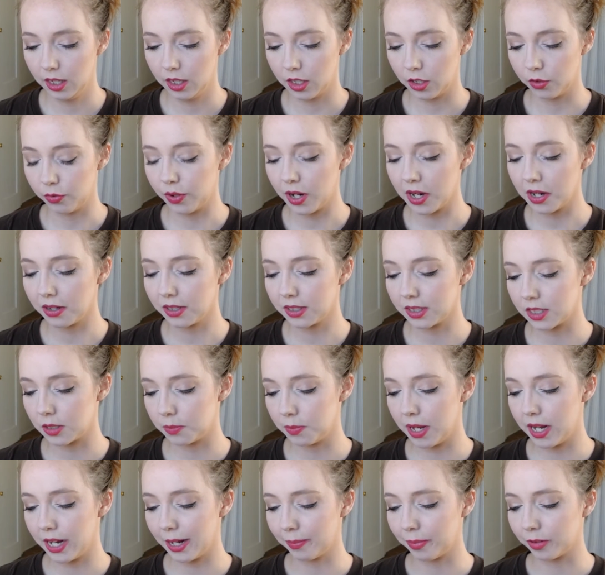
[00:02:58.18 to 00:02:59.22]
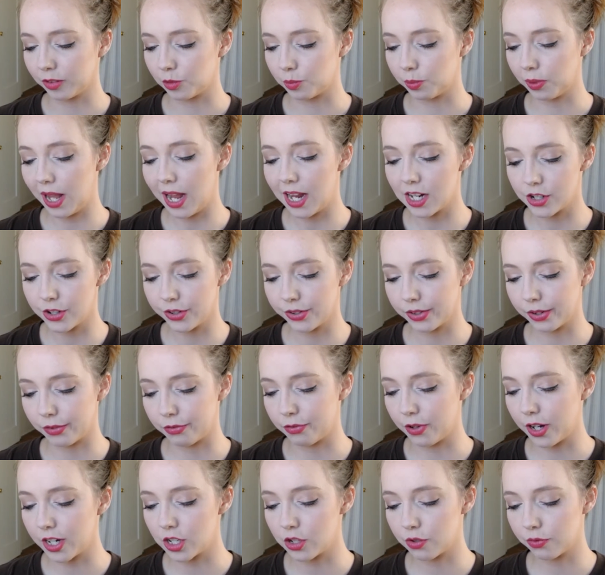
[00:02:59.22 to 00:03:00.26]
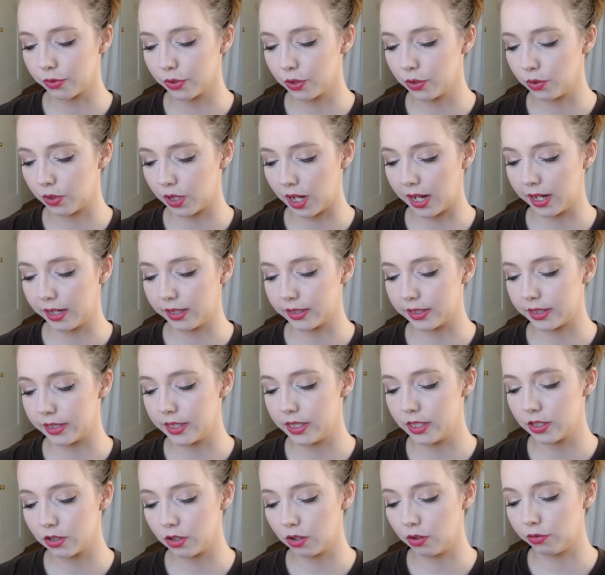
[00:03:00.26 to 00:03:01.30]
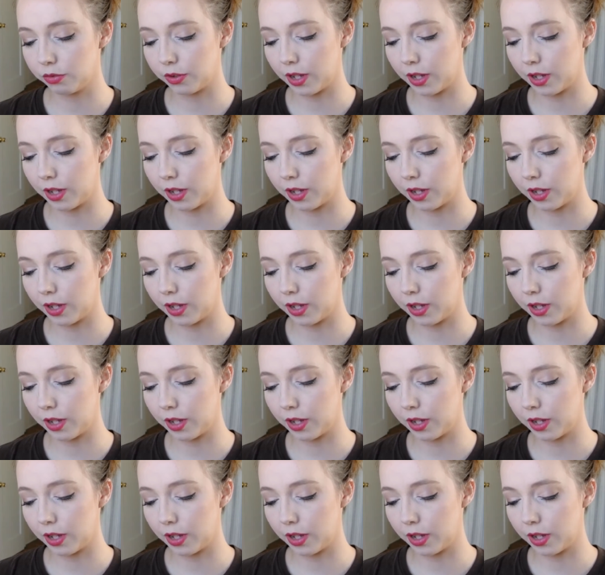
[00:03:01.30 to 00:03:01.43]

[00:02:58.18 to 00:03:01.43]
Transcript: the fragrance is made up of splashes of fresh fruit and seasonal